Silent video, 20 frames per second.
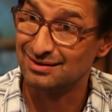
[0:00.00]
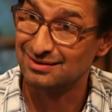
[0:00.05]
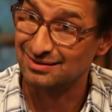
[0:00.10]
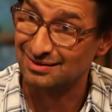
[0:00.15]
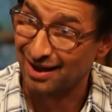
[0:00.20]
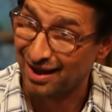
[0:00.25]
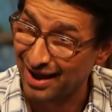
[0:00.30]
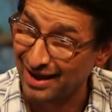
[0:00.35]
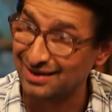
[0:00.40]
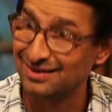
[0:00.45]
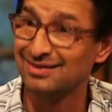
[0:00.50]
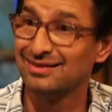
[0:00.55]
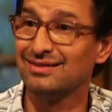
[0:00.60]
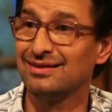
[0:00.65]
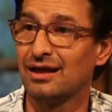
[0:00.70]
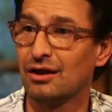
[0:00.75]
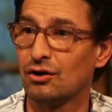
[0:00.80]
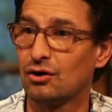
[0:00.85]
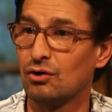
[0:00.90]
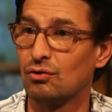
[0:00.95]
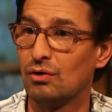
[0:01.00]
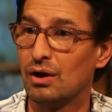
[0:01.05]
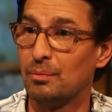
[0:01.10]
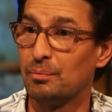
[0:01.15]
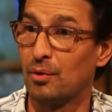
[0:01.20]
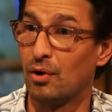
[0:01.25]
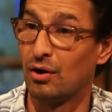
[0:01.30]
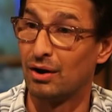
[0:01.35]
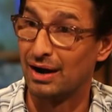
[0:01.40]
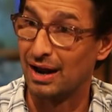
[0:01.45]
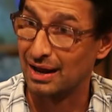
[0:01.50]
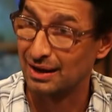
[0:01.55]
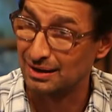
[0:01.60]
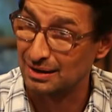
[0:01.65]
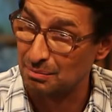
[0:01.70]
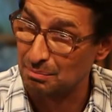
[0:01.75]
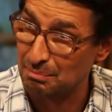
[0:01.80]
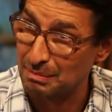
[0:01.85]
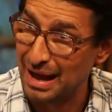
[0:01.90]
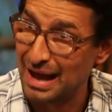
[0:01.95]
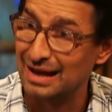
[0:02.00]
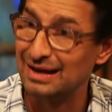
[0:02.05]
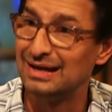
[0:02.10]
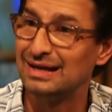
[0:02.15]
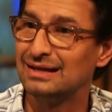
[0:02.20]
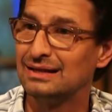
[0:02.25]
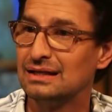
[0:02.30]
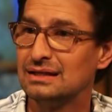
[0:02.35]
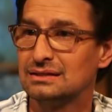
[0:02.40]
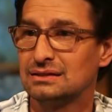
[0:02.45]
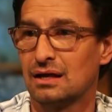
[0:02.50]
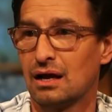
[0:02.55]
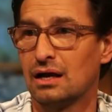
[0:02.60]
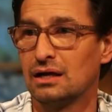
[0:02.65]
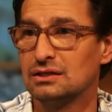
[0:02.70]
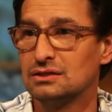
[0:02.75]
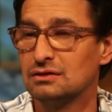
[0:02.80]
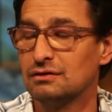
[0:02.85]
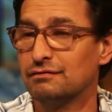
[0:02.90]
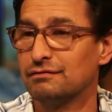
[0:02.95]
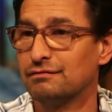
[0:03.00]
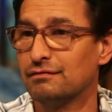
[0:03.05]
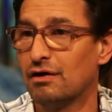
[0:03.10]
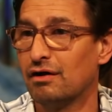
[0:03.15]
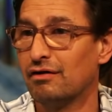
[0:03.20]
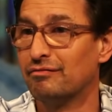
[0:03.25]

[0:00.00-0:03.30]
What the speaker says: tighten their grip on demanding these kinds of